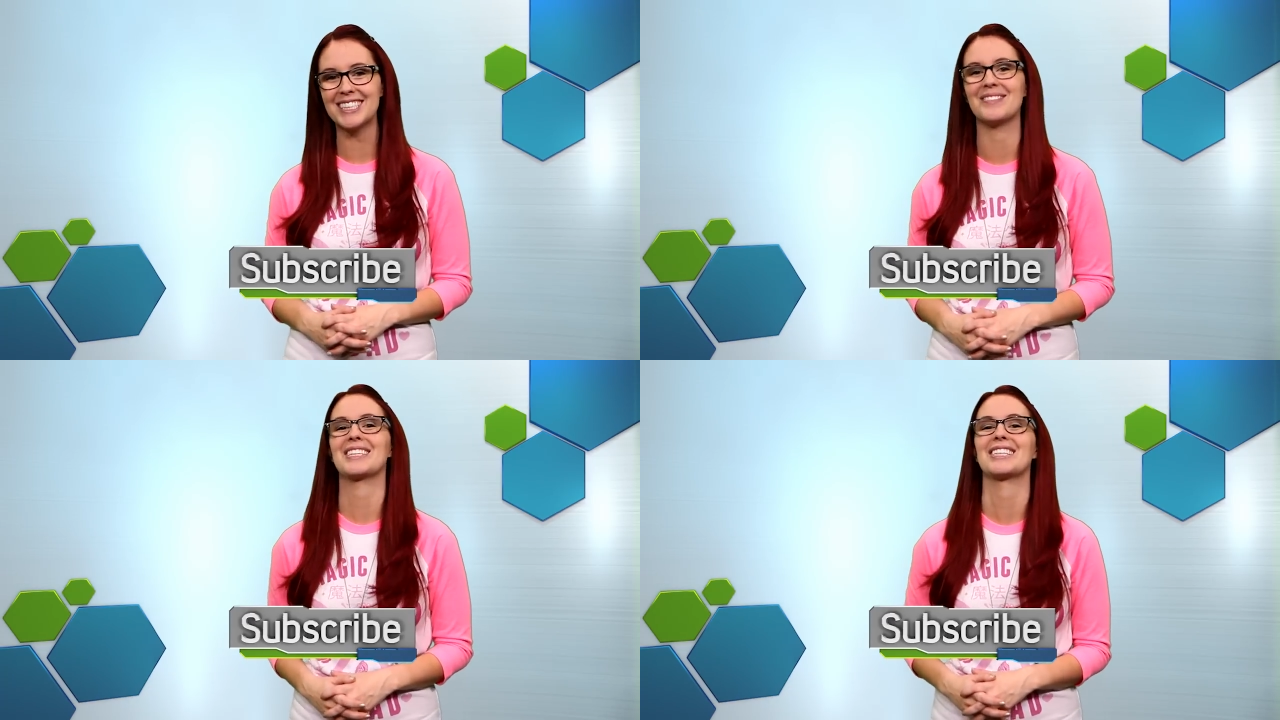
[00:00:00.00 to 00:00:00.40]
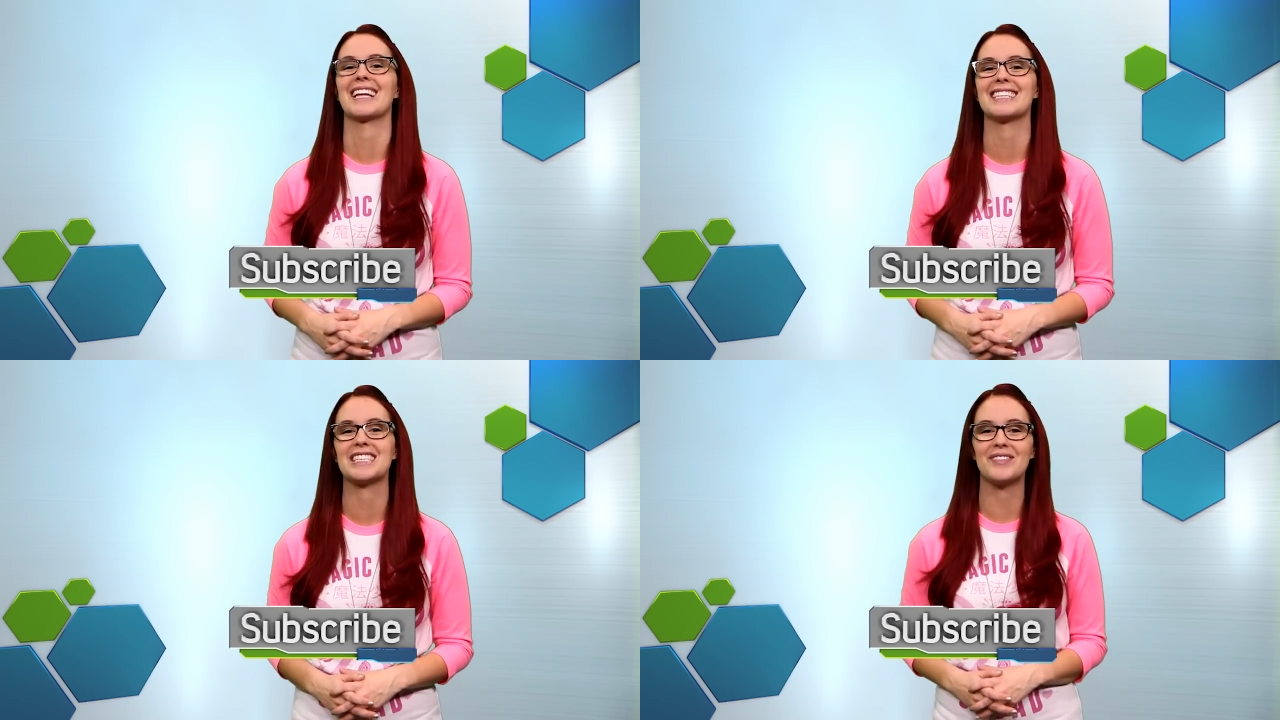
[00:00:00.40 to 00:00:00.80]
so make sure you
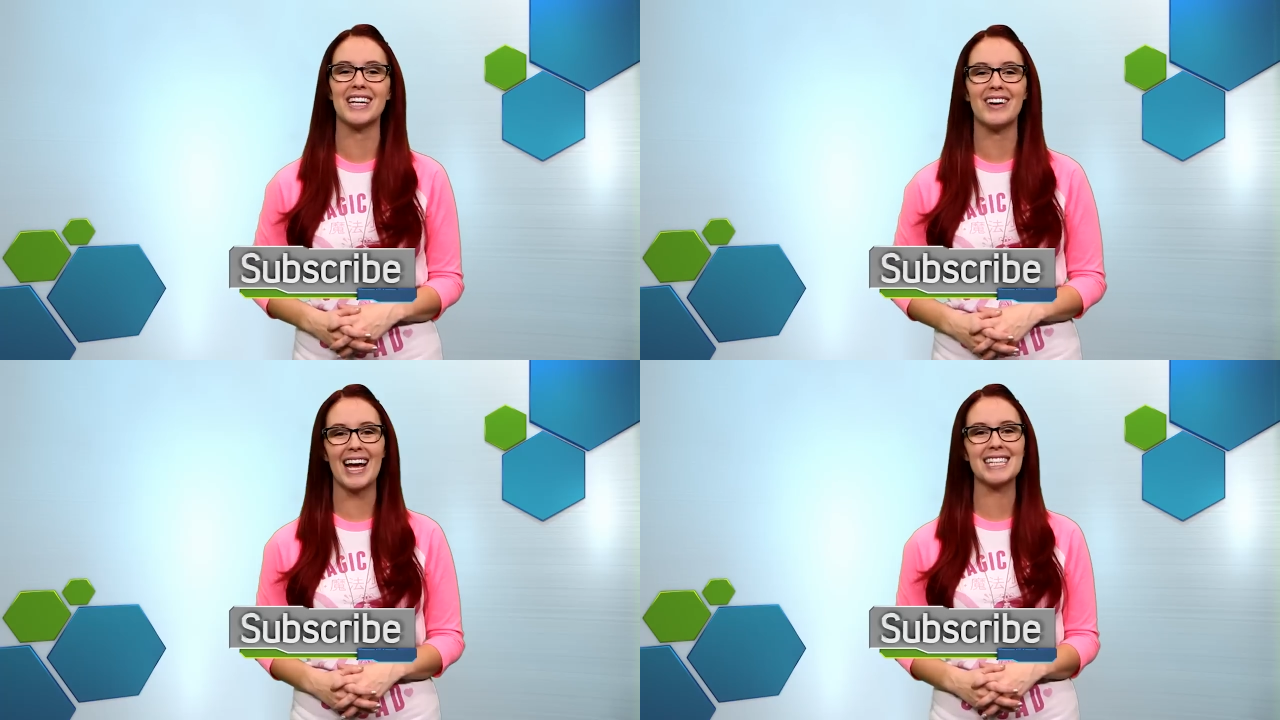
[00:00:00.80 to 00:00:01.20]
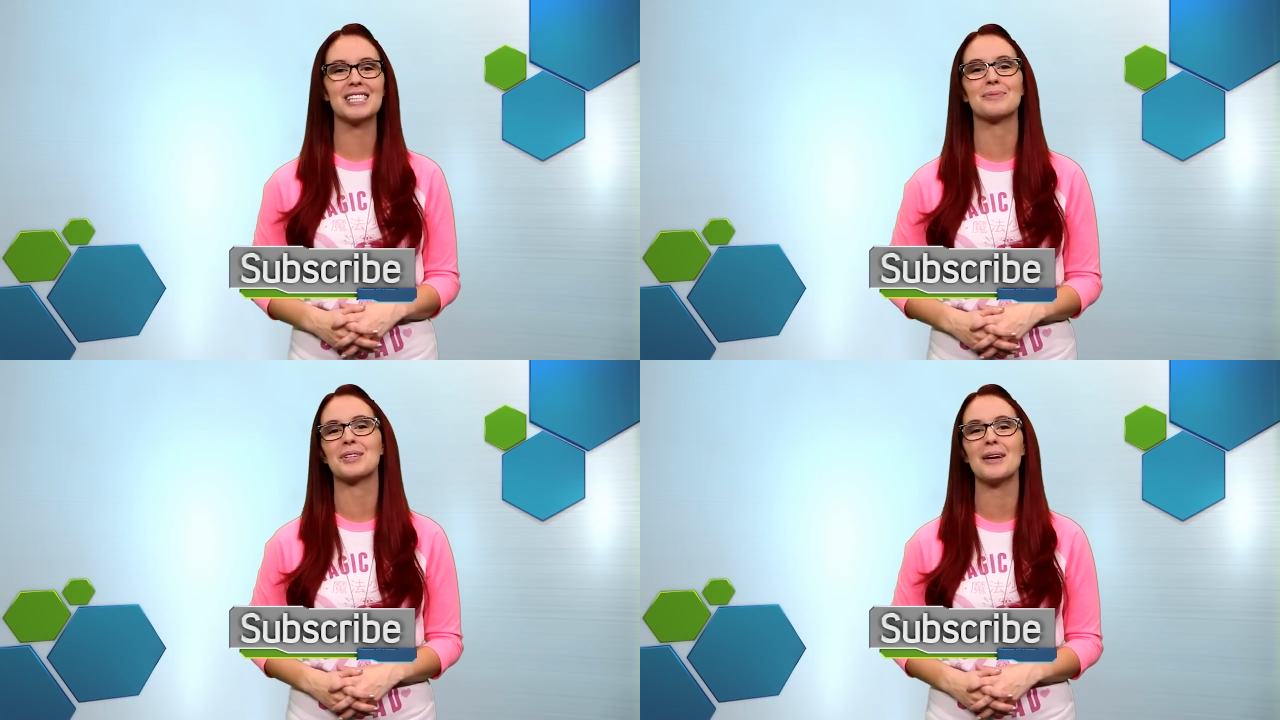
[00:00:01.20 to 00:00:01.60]
like this video and
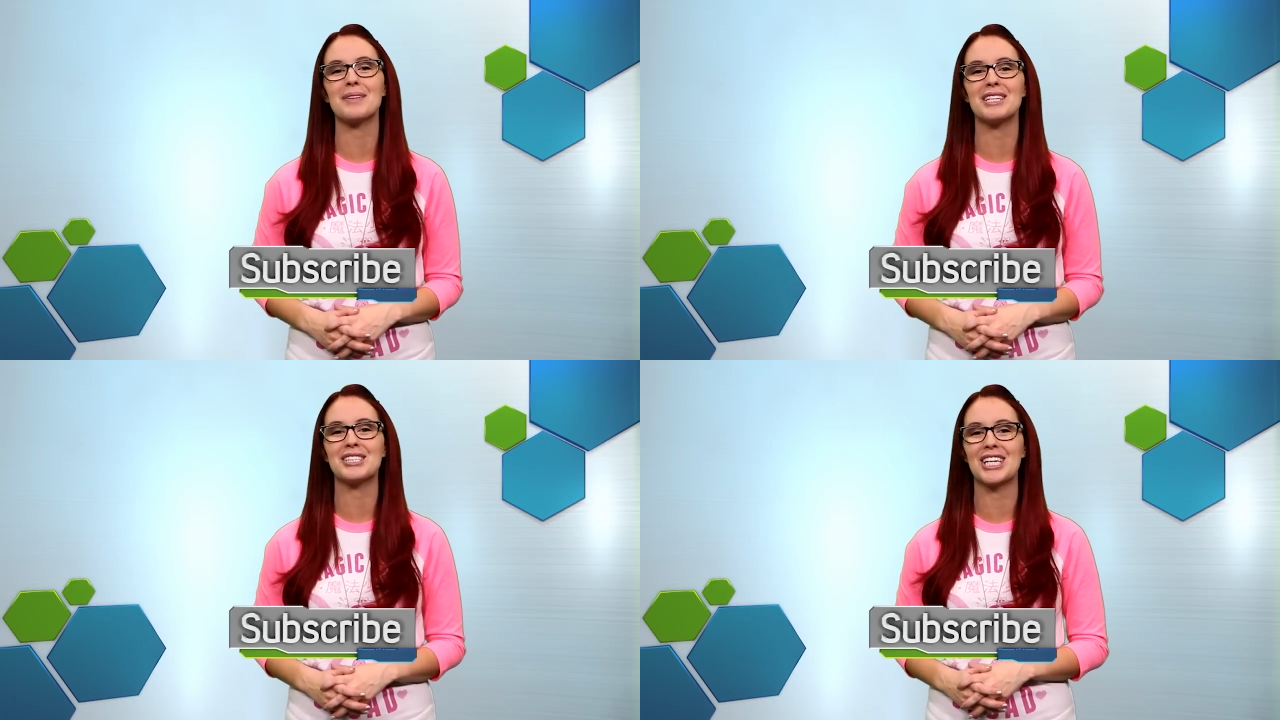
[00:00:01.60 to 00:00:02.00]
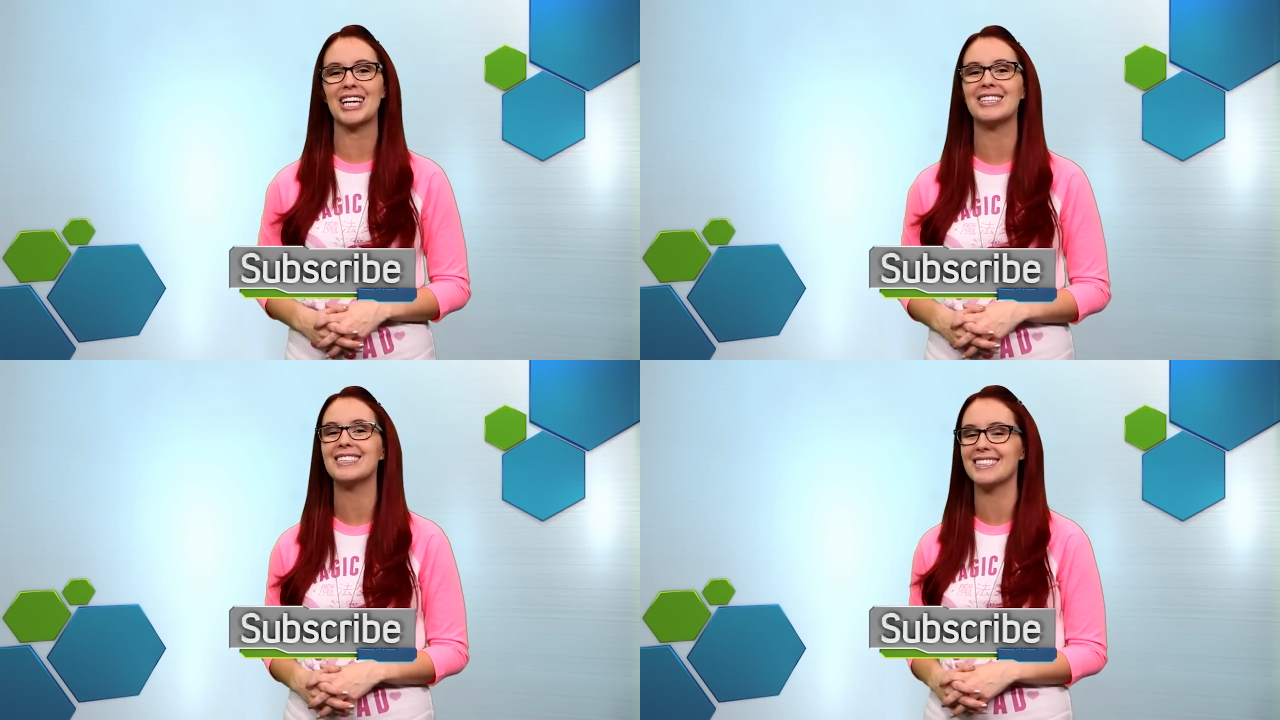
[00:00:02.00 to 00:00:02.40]
subscribe to this
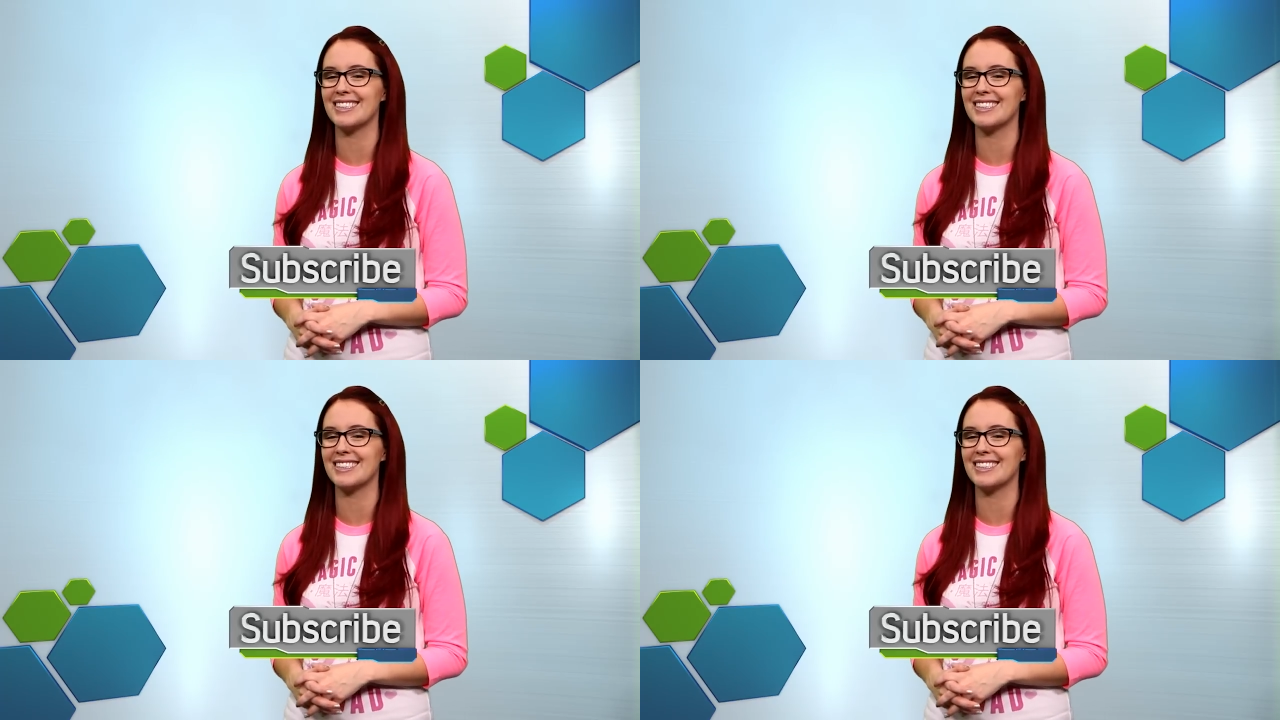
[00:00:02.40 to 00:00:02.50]
channel